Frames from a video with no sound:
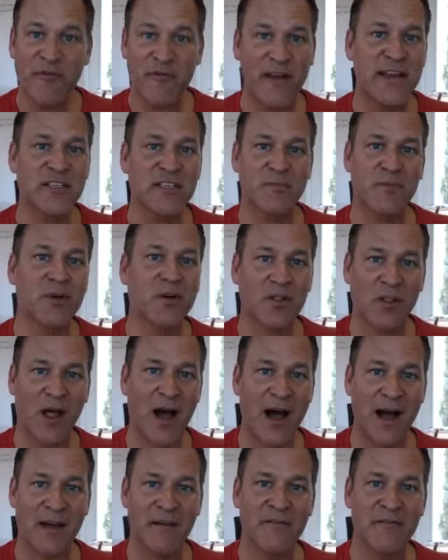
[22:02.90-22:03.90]
Facebook
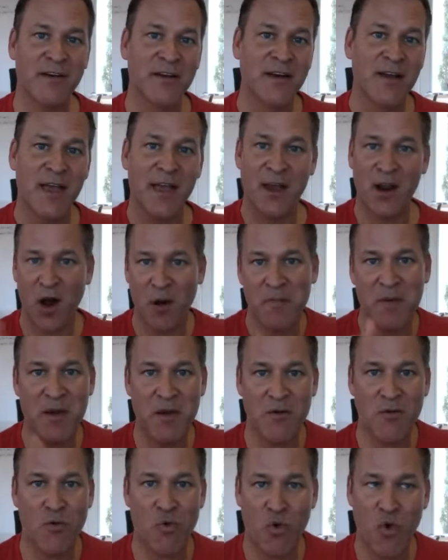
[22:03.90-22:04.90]
Live, and I'll
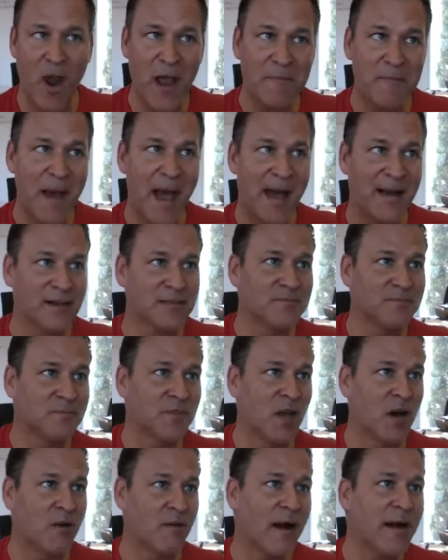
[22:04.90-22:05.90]
be right back.
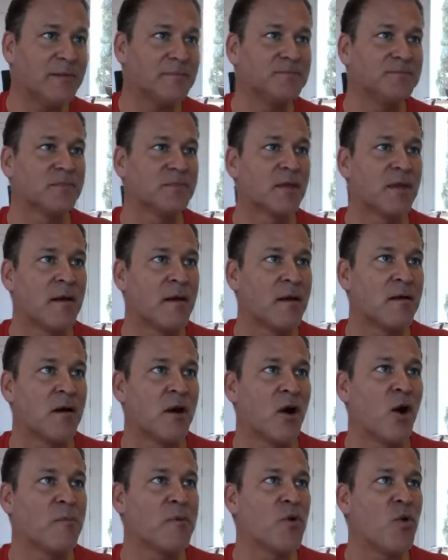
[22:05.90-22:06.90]
All right?
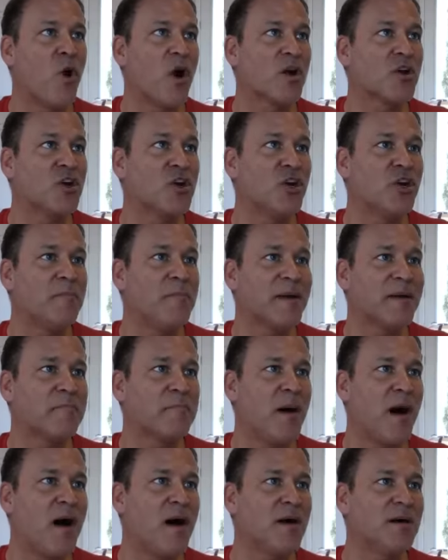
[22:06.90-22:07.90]
Hope you are good,
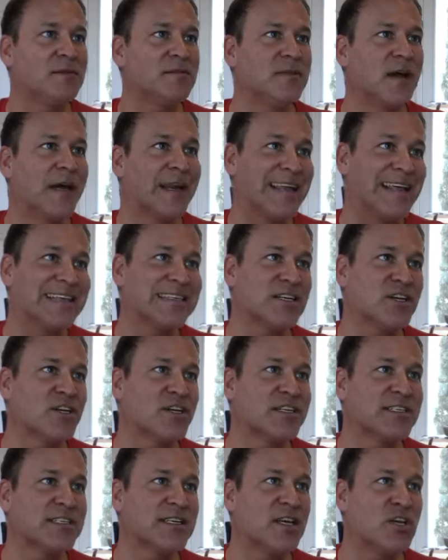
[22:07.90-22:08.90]
McBon. Anisa,
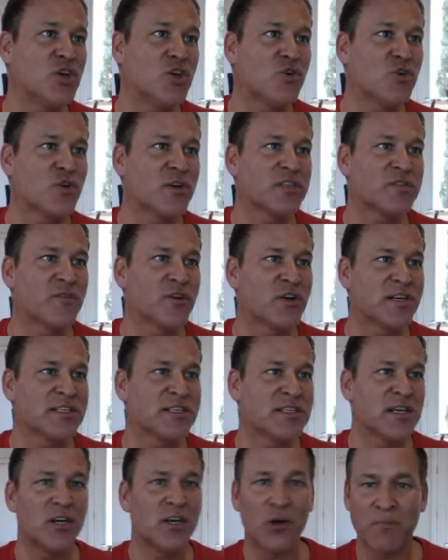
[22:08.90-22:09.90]
good to see you. Christopher, good
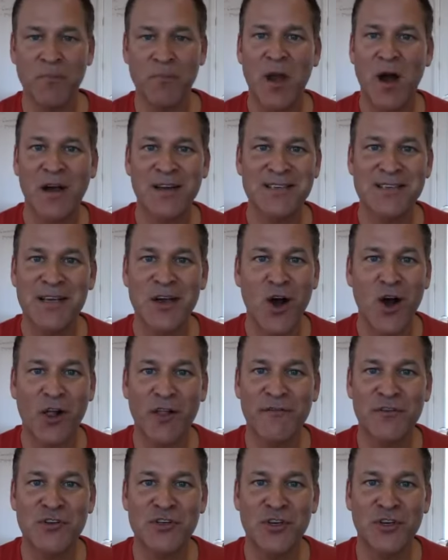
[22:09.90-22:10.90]
to see you. I'll see
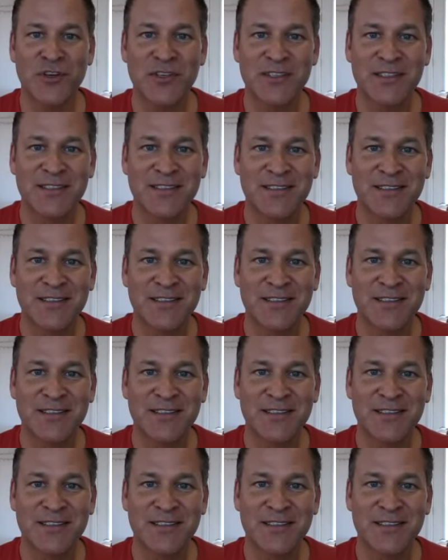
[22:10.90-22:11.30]
all of you soon.